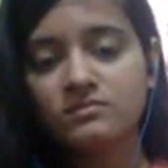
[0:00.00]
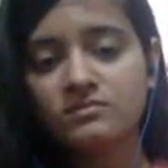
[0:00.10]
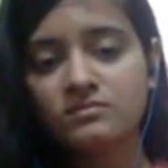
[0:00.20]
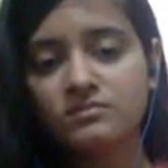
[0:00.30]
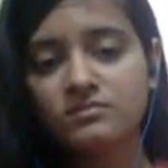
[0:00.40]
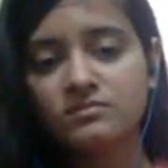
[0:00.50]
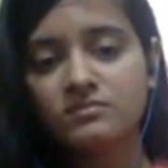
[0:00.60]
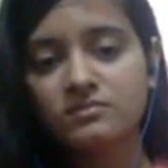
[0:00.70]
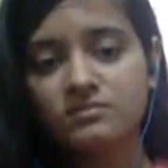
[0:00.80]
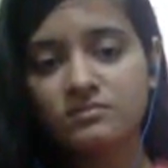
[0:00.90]

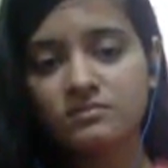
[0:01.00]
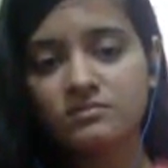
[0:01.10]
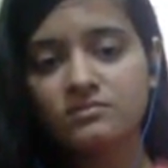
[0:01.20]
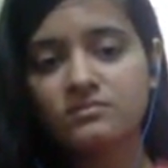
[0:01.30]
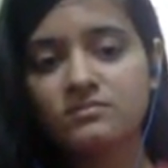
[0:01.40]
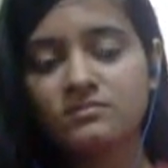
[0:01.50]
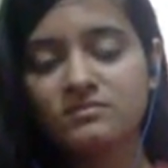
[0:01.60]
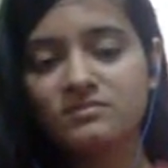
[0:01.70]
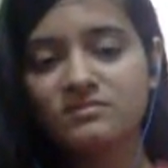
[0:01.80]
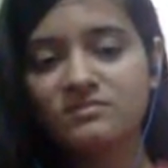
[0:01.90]

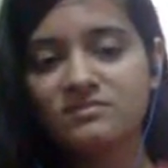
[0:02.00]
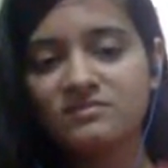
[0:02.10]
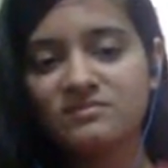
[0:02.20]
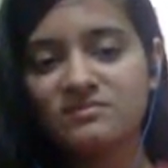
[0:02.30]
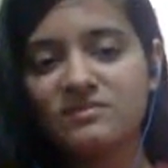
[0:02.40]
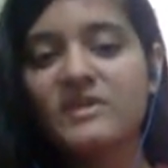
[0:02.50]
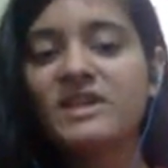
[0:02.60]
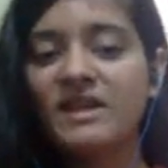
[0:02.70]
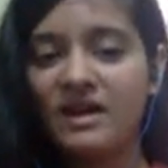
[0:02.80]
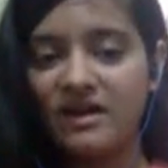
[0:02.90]

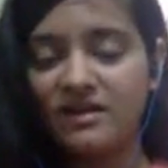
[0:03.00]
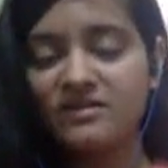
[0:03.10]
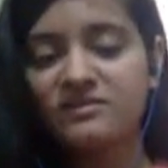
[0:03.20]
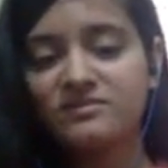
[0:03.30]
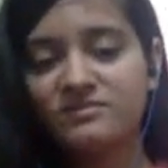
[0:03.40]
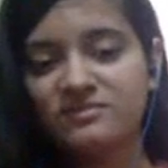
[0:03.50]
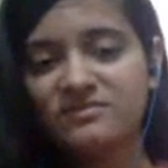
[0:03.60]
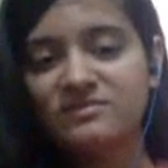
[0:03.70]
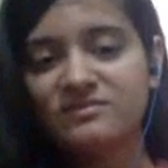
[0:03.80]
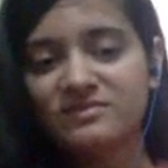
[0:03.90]

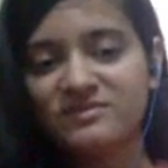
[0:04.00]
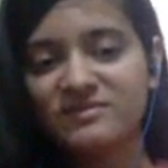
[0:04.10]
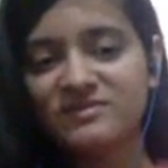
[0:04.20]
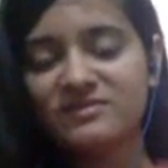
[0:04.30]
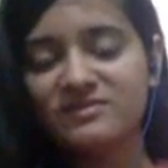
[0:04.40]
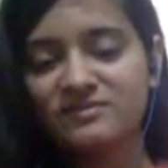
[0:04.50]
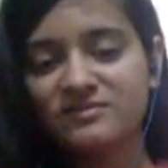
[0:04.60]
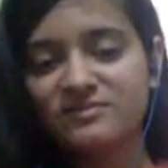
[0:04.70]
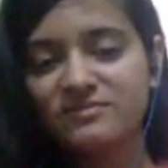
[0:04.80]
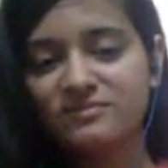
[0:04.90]

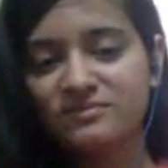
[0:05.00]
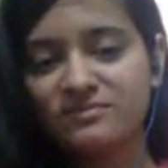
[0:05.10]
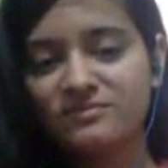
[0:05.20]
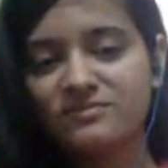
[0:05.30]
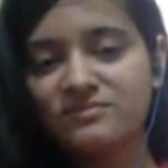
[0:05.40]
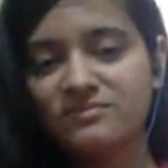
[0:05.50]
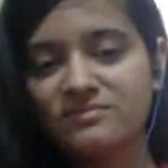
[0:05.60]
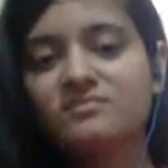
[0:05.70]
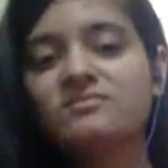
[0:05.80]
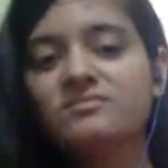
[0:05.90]

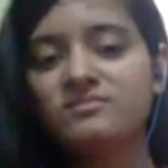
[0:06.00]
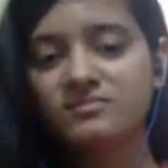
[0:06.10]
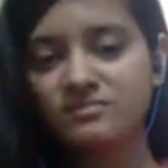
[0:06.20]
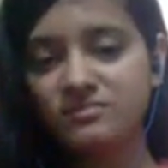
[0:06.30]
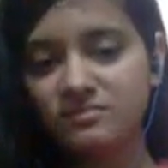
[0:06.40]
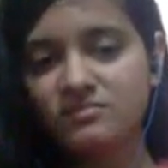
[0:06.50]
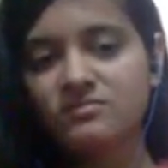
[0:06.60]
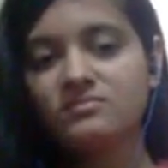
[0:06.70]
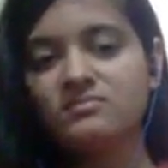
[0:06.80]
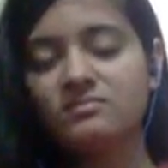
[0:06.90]

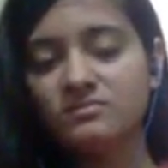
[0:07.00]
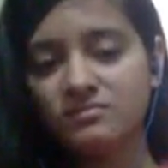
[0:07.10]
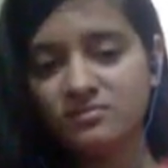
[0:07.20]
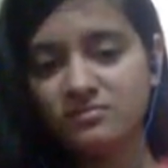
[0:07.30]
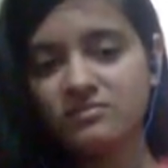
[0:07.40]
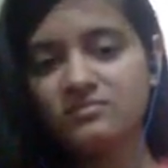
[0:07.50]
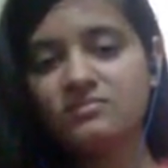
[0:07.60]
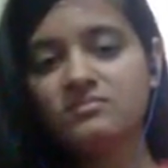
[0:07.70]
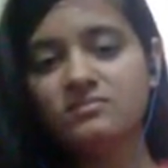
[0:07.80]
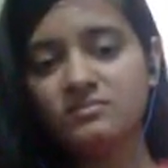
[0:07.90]
This person isn't speaking.